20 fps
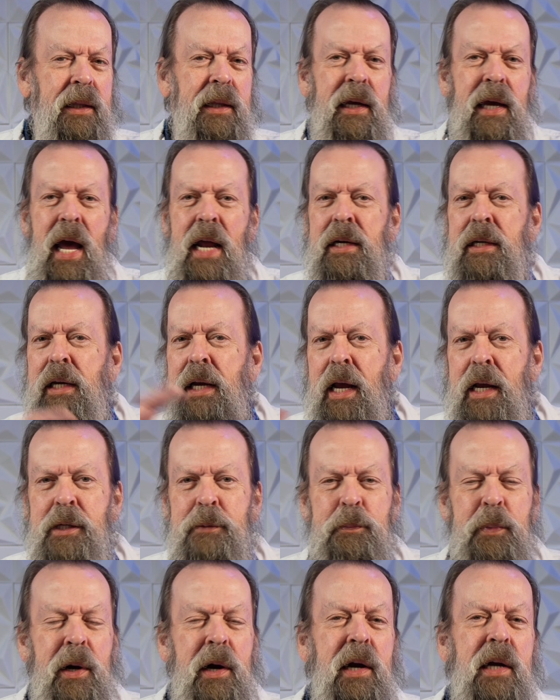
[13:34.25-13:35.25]
The editing
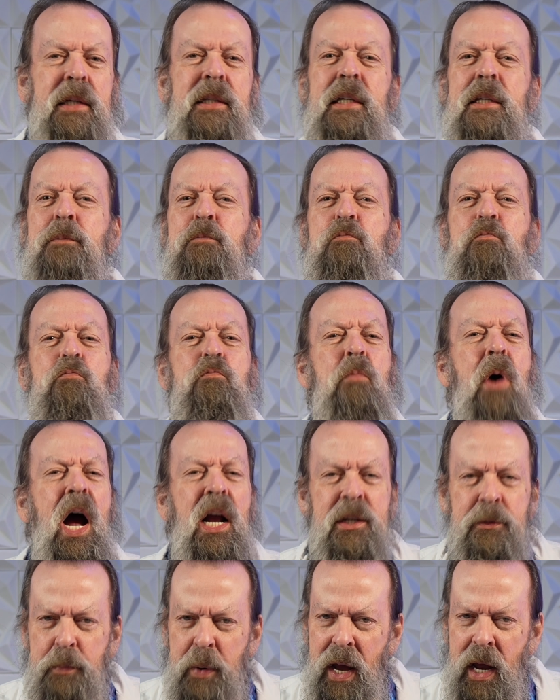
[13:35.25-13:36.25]
experience is
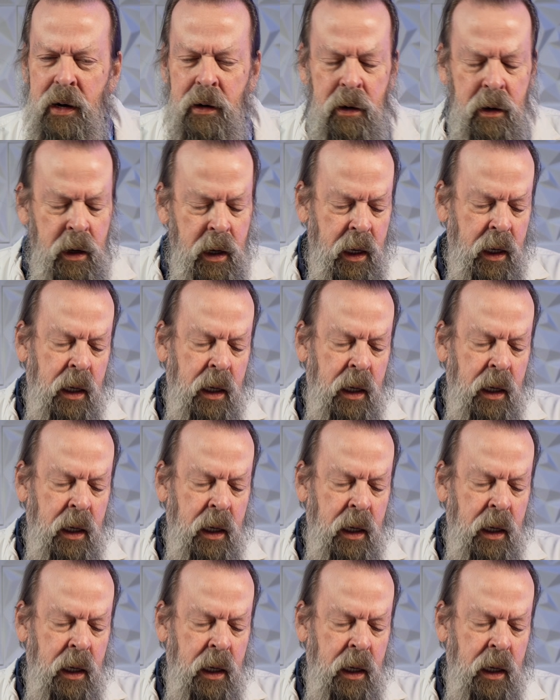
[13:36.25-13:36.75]
much better.